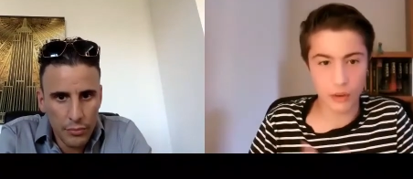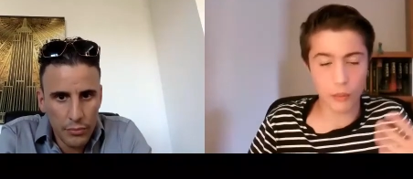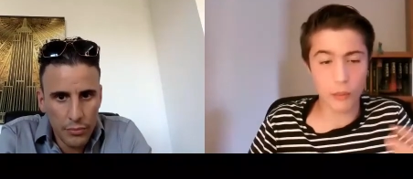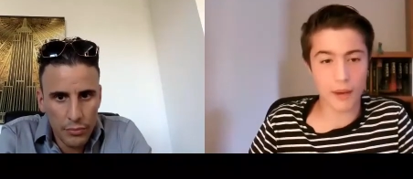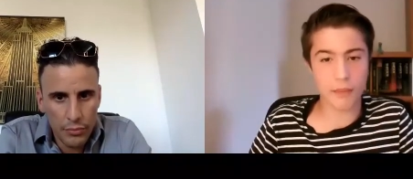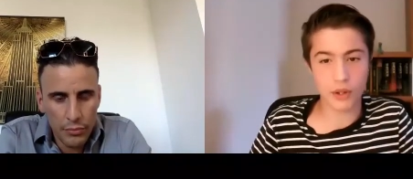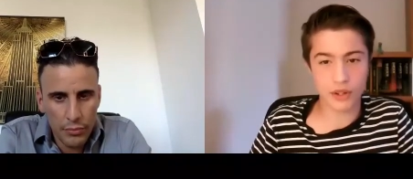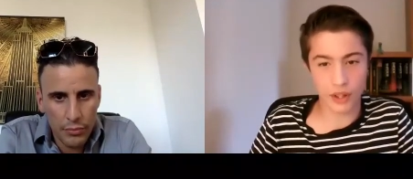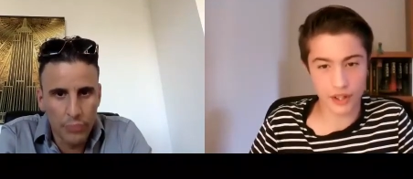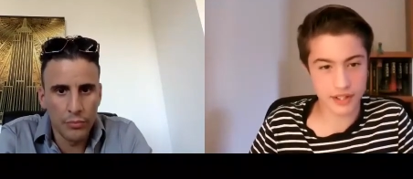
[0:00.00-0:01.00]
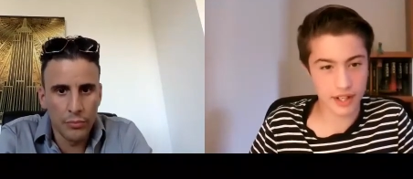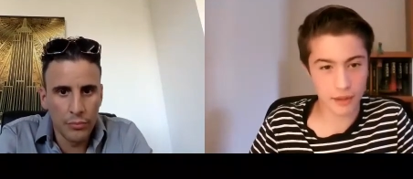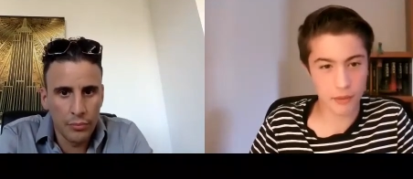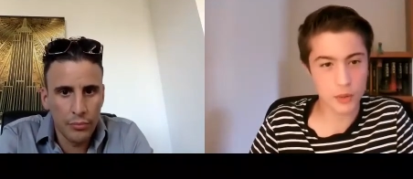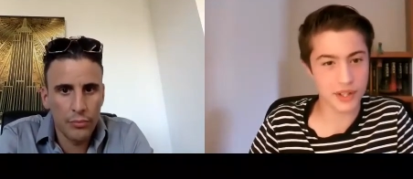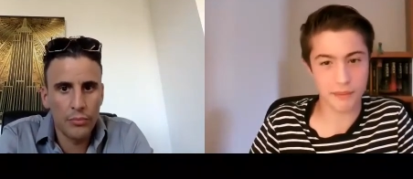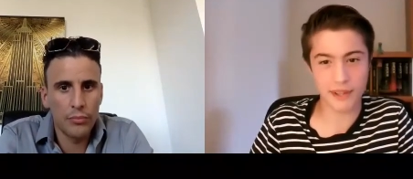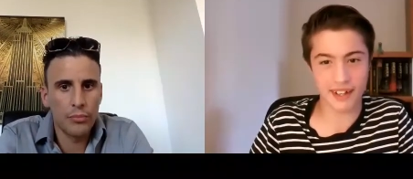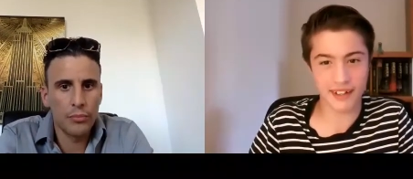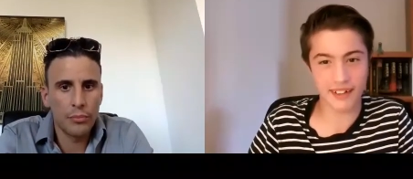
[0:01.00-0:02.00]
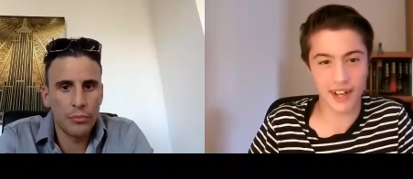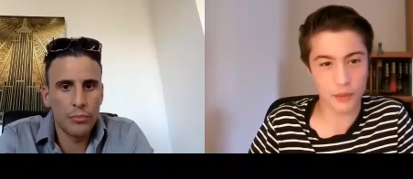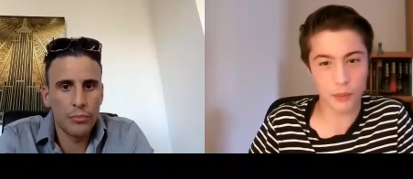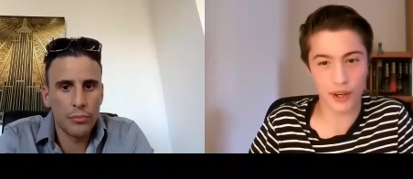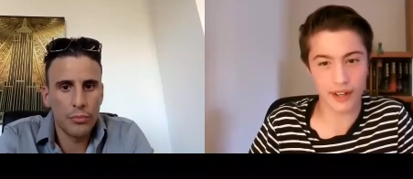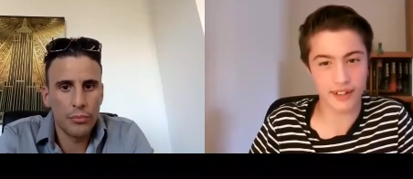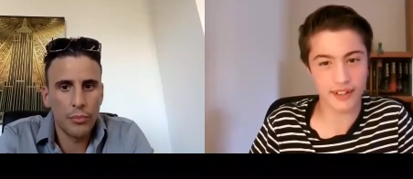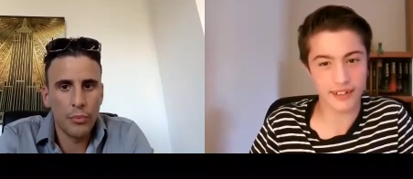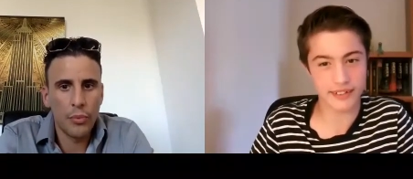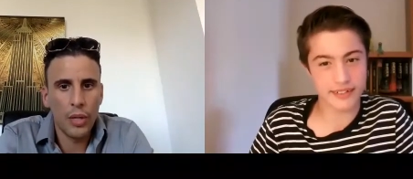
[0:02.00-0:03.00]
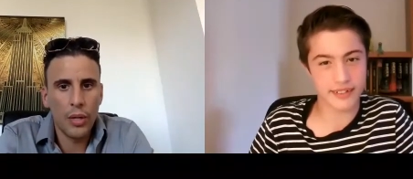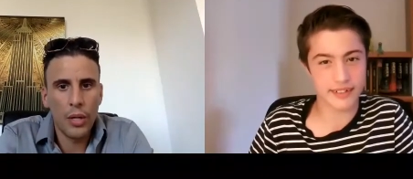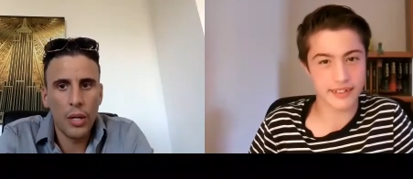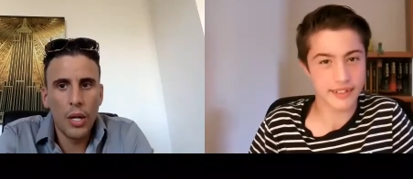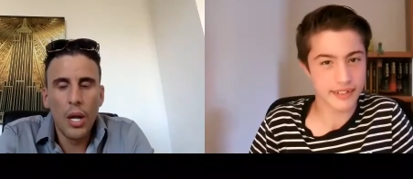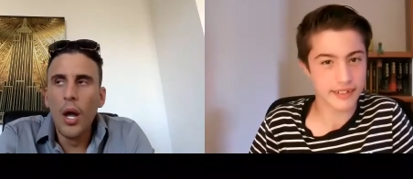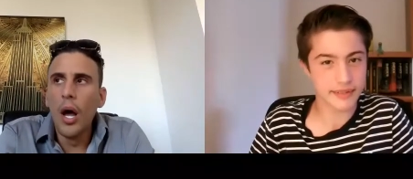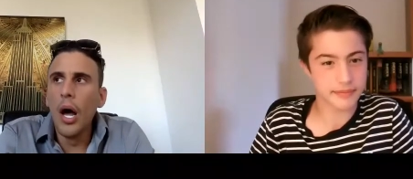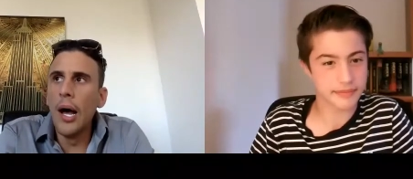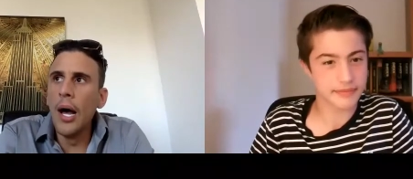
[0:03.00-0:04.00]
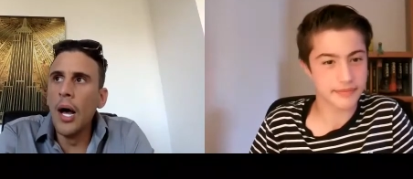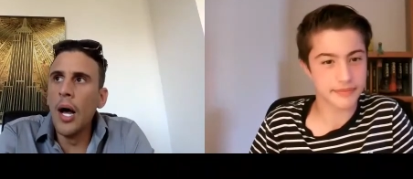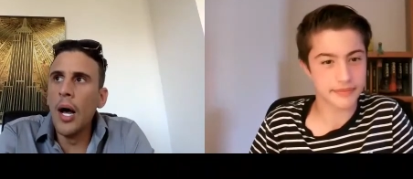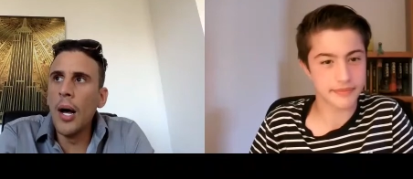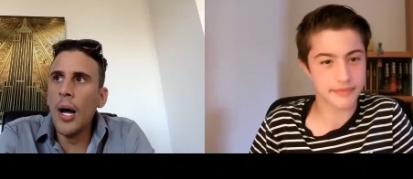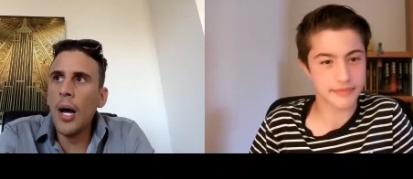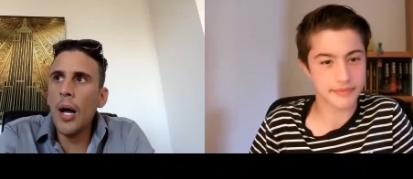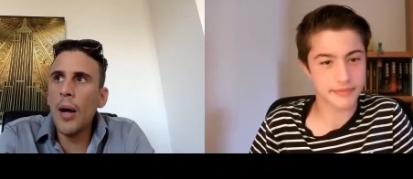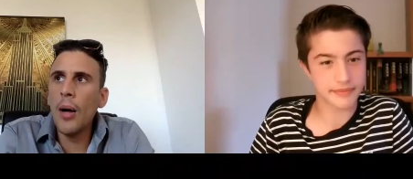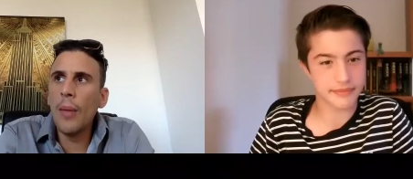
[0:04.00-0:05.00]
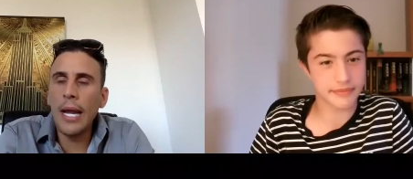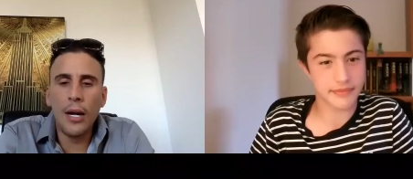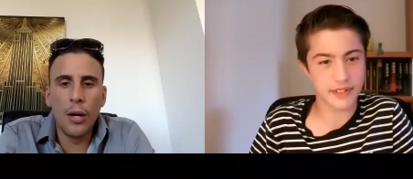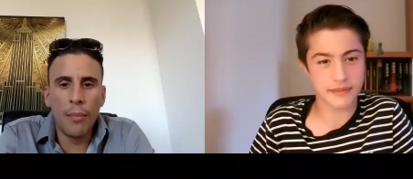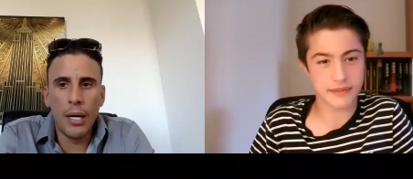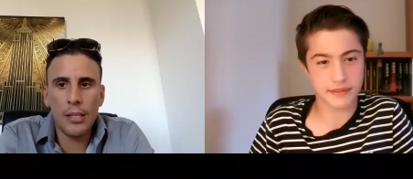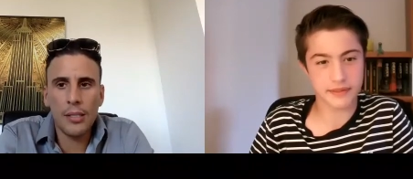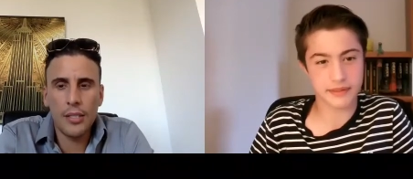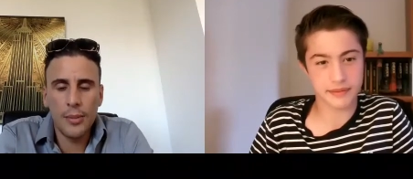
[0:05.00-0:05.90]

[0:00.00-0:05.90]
Speaker 1: on my podcast, um, who would it be and why?
Speaker 2: Uh, Elon Musk.